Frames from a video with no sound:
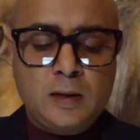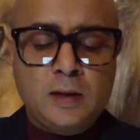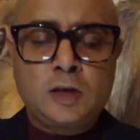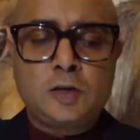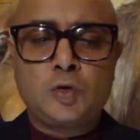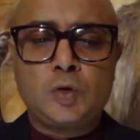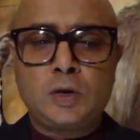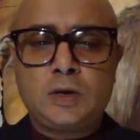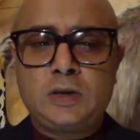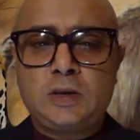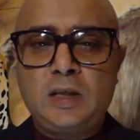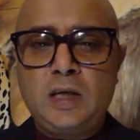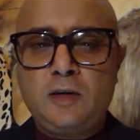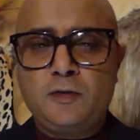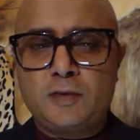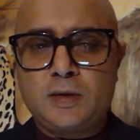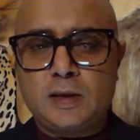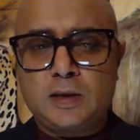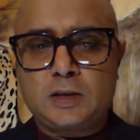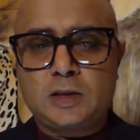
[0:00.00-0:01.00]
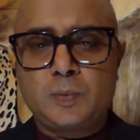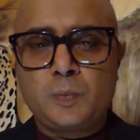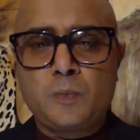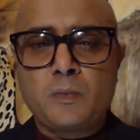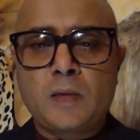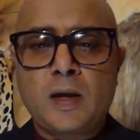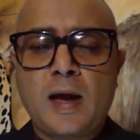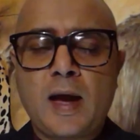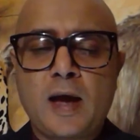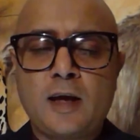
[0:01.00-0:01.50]
To achieve this,
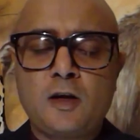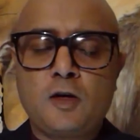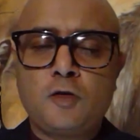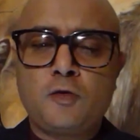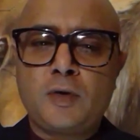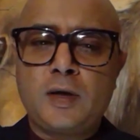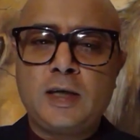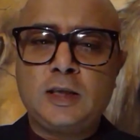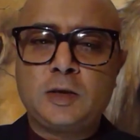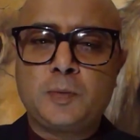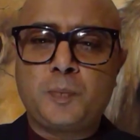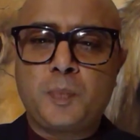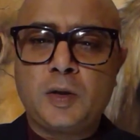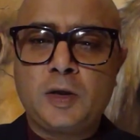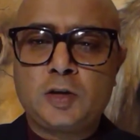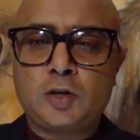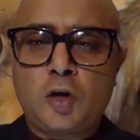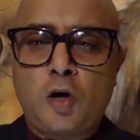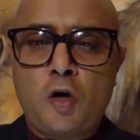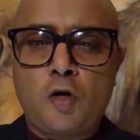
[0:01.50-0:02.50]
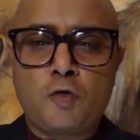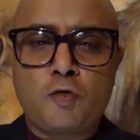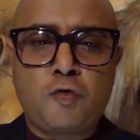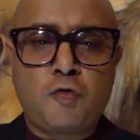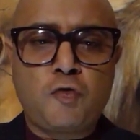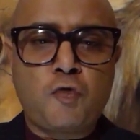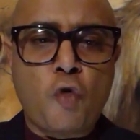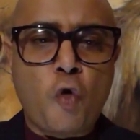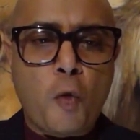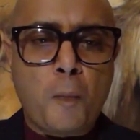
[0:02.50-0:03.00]
ADOVH is built on
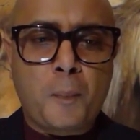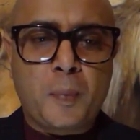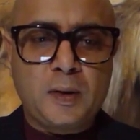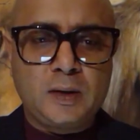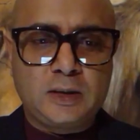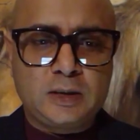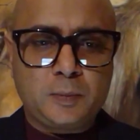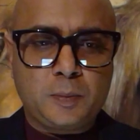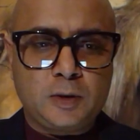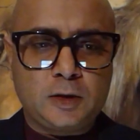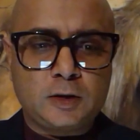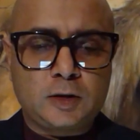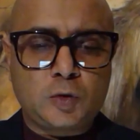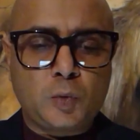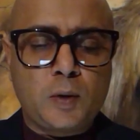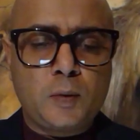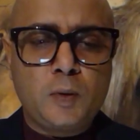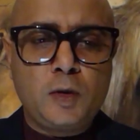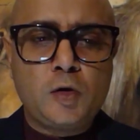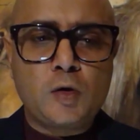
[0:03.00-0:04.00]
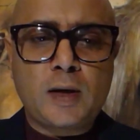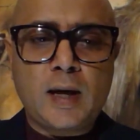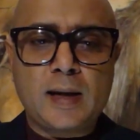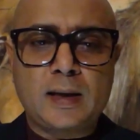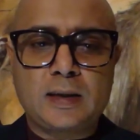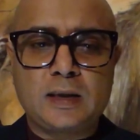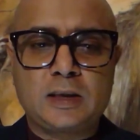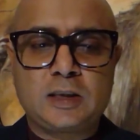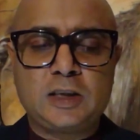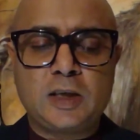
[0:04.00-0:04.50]
four principles. So when we look at
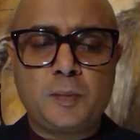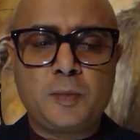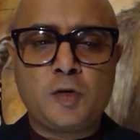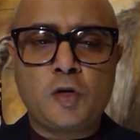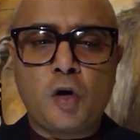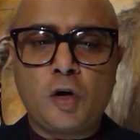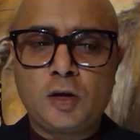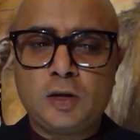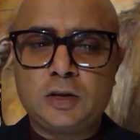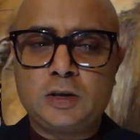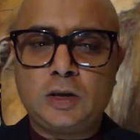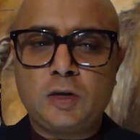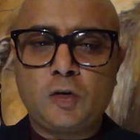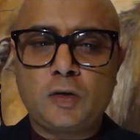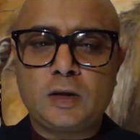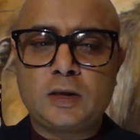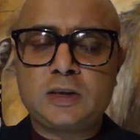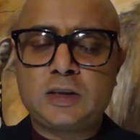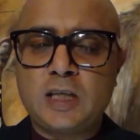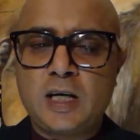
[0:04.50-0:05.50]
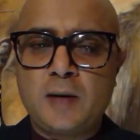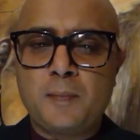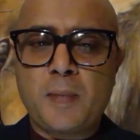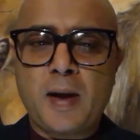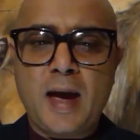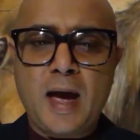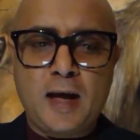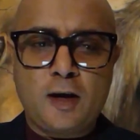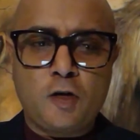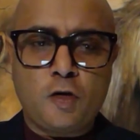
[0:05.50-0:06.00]
the terminology or the term
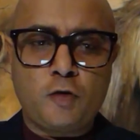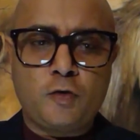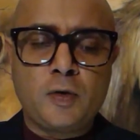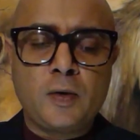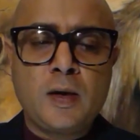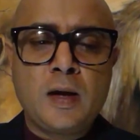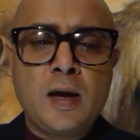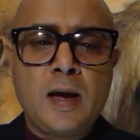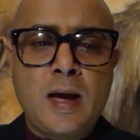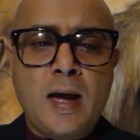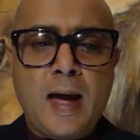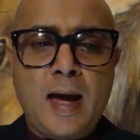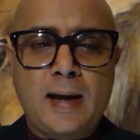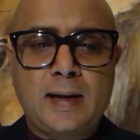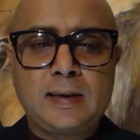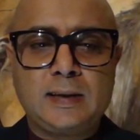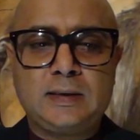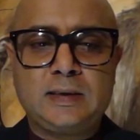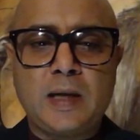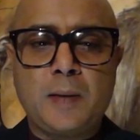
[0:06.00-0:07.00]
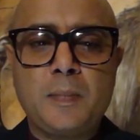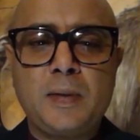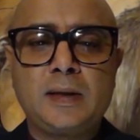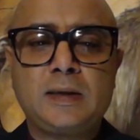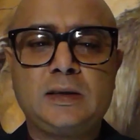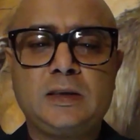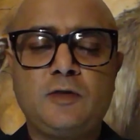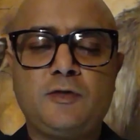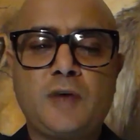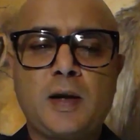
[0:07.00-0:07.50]
ADOVH, academic
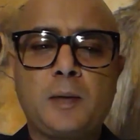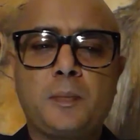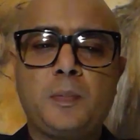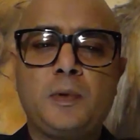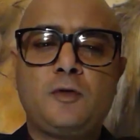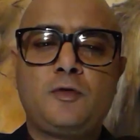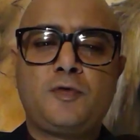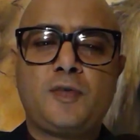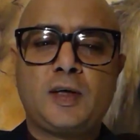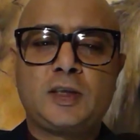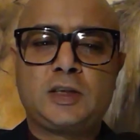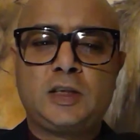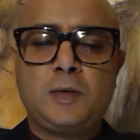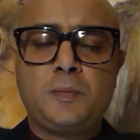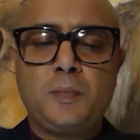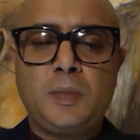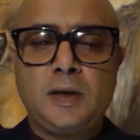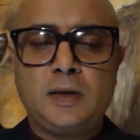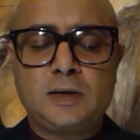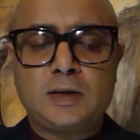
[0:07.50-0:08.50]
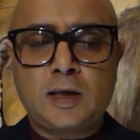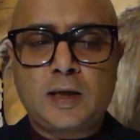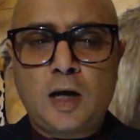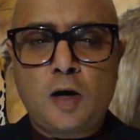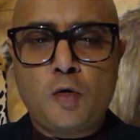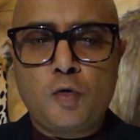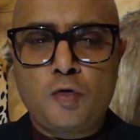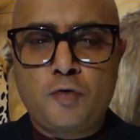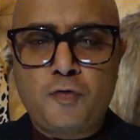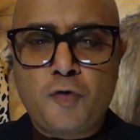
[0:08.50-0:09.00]
development firstly means that
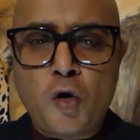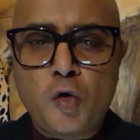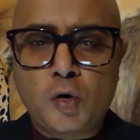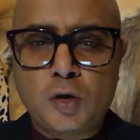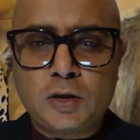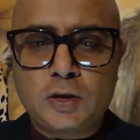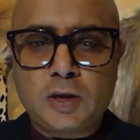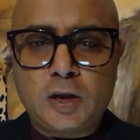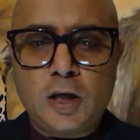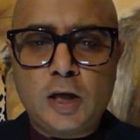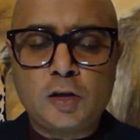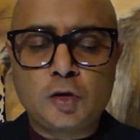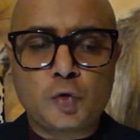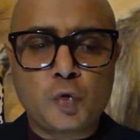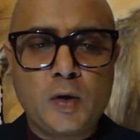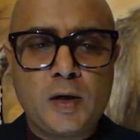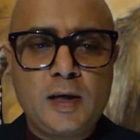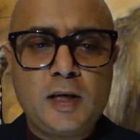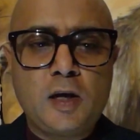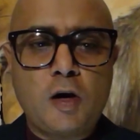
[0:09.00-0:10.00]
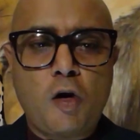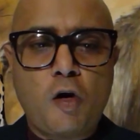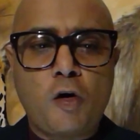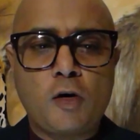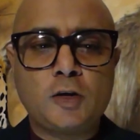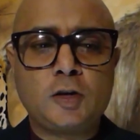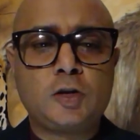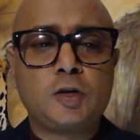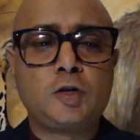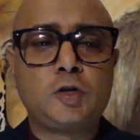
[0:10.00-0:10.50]
our focus is really on
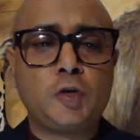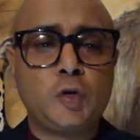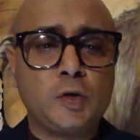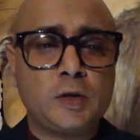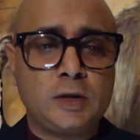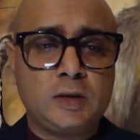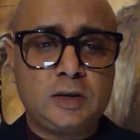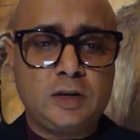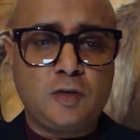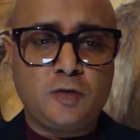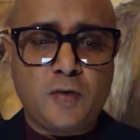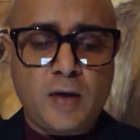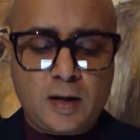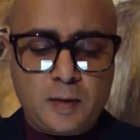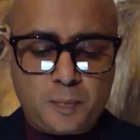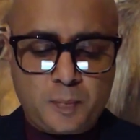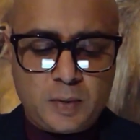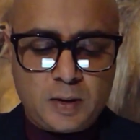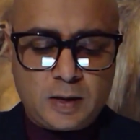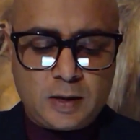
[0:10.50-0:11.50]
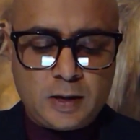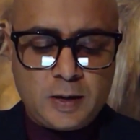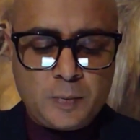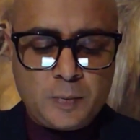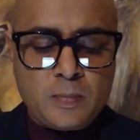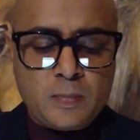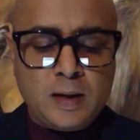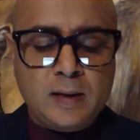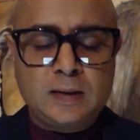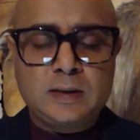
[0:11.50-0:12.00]
student development.
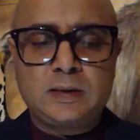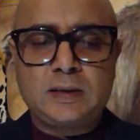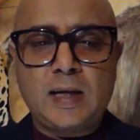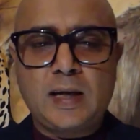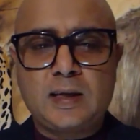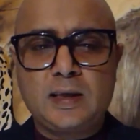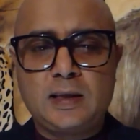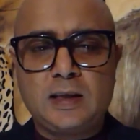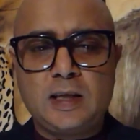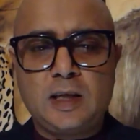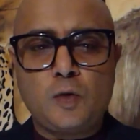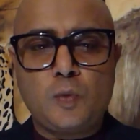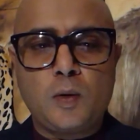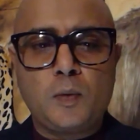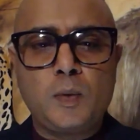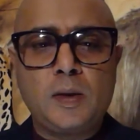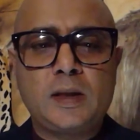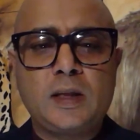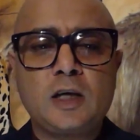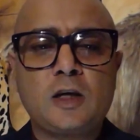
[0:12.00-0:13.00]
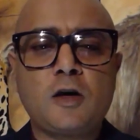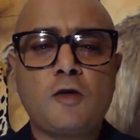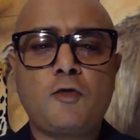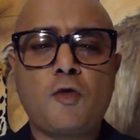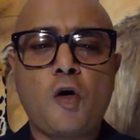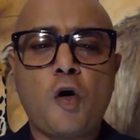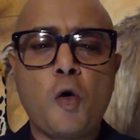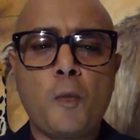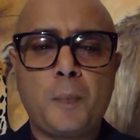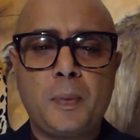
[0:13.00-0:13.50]
Secondly, when we think of
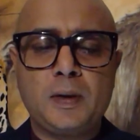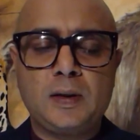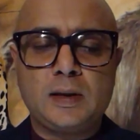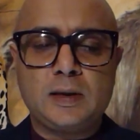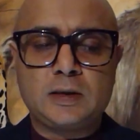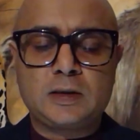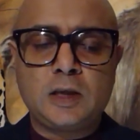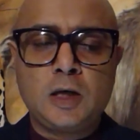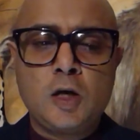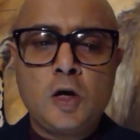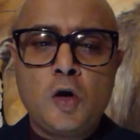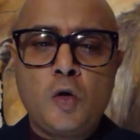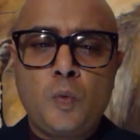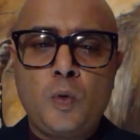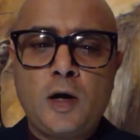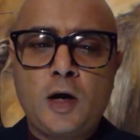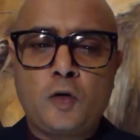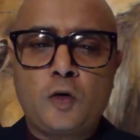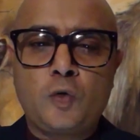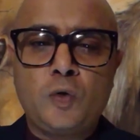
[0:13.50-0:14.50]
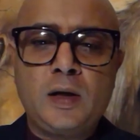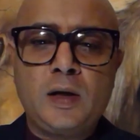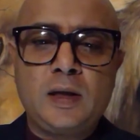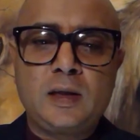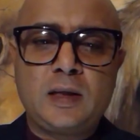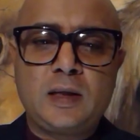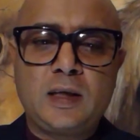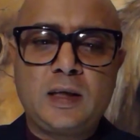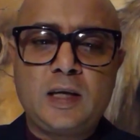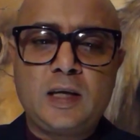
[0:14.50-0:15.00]
openness, we are really
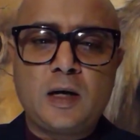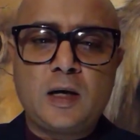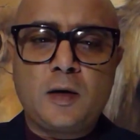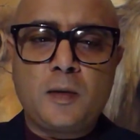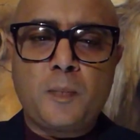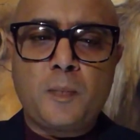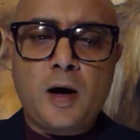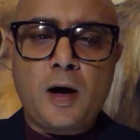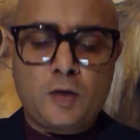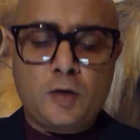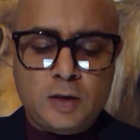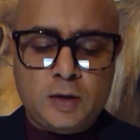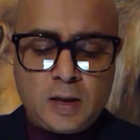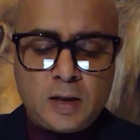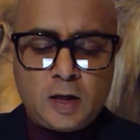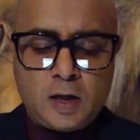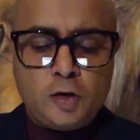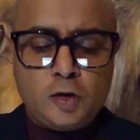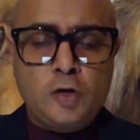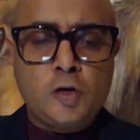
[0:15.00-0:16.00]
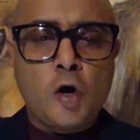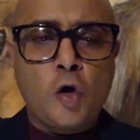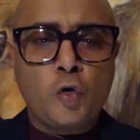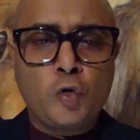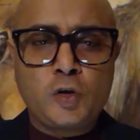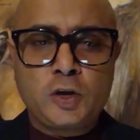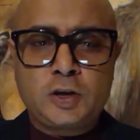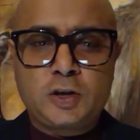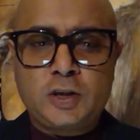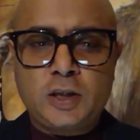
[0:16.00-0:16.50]
thinking about no
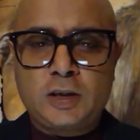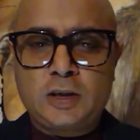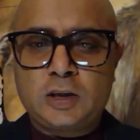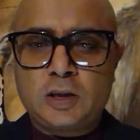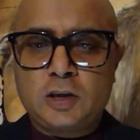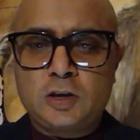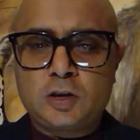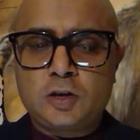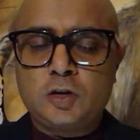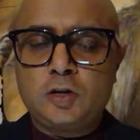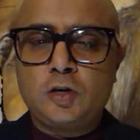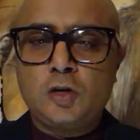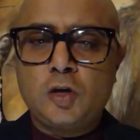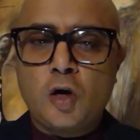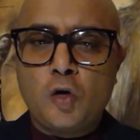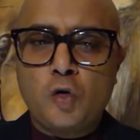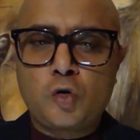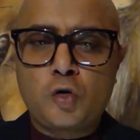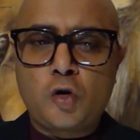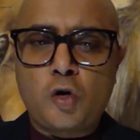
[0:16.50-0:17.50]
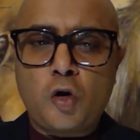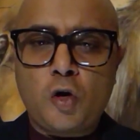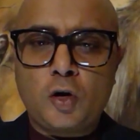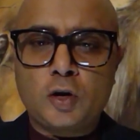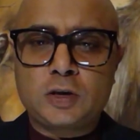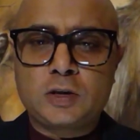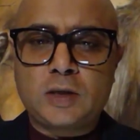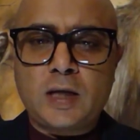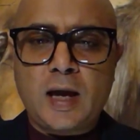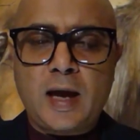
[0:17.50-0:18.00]
restrictions, no
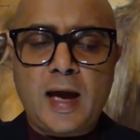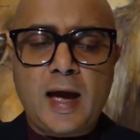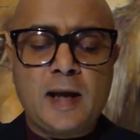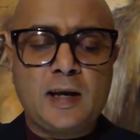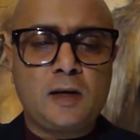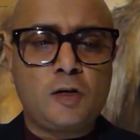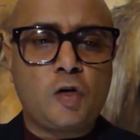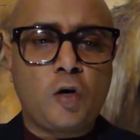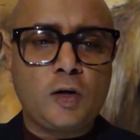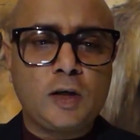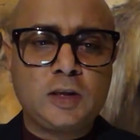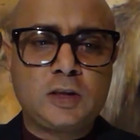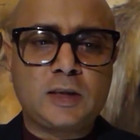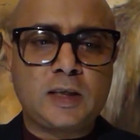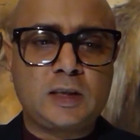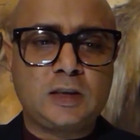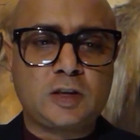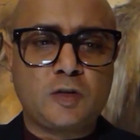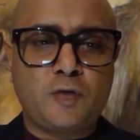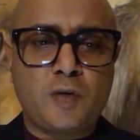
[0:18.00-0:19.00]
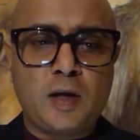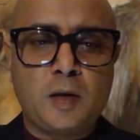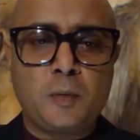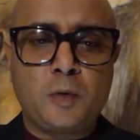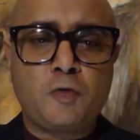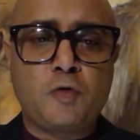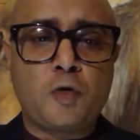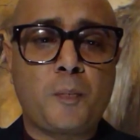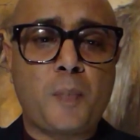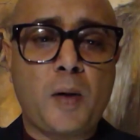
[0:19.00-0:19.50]
cost, and knowledge that is available
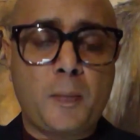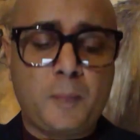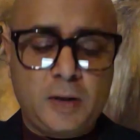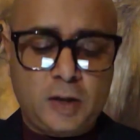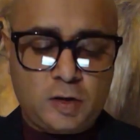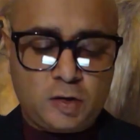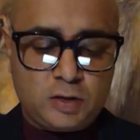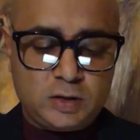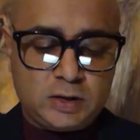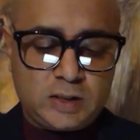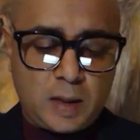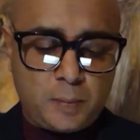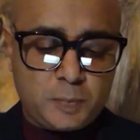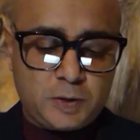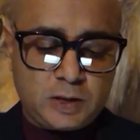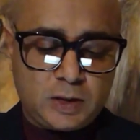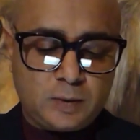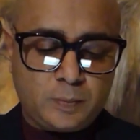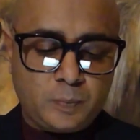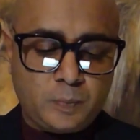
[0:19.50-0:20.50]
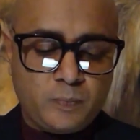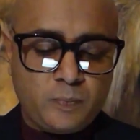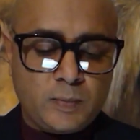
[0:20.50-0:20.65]
public consumption.